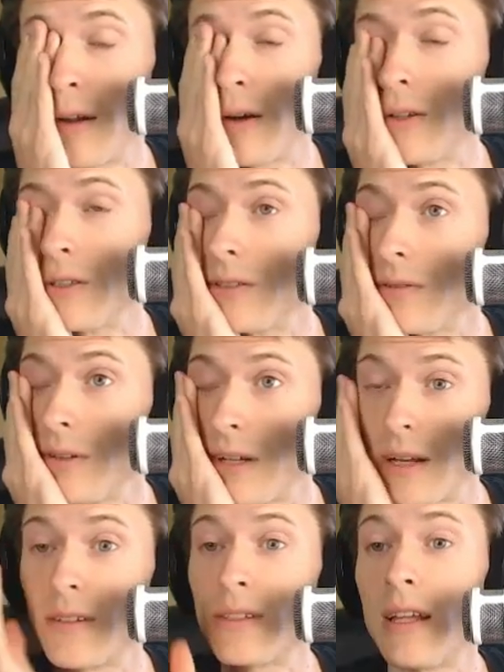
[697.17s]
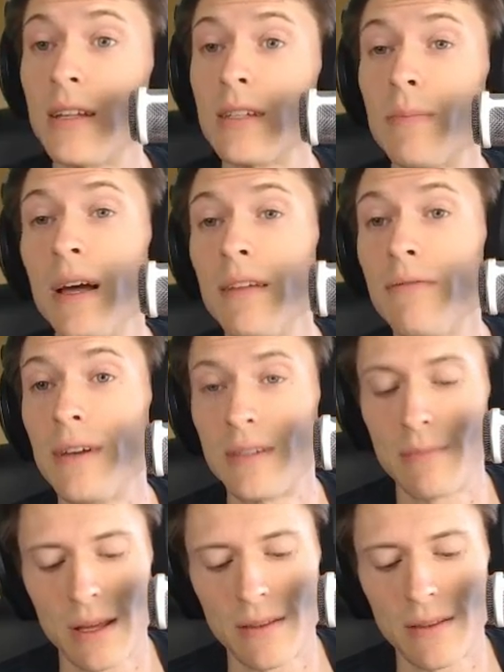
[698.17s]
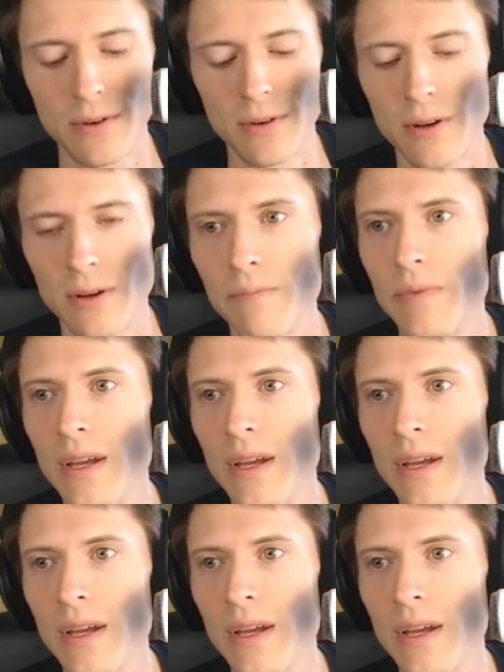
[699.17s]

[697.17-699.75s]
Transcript: I'll just like send a smiley face and make them feel good.